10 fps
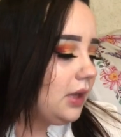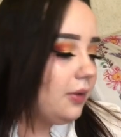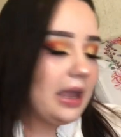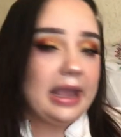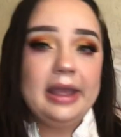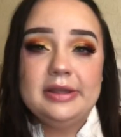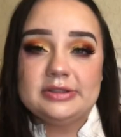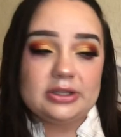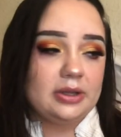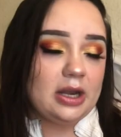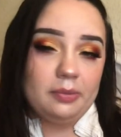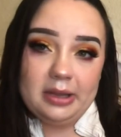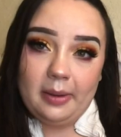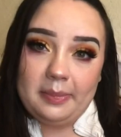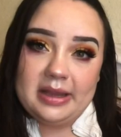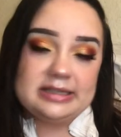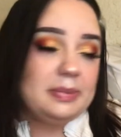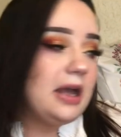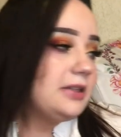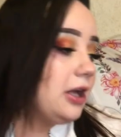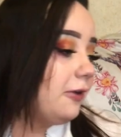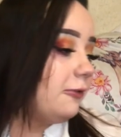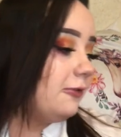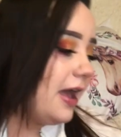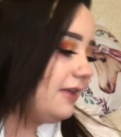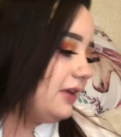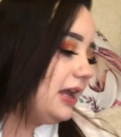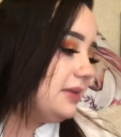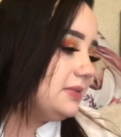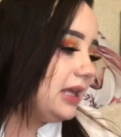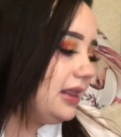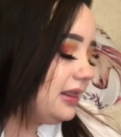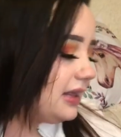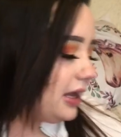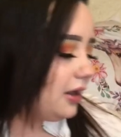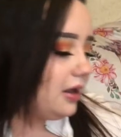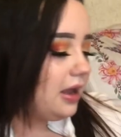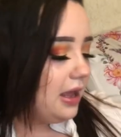Okay, so that'll be our base box, our 5 items in there.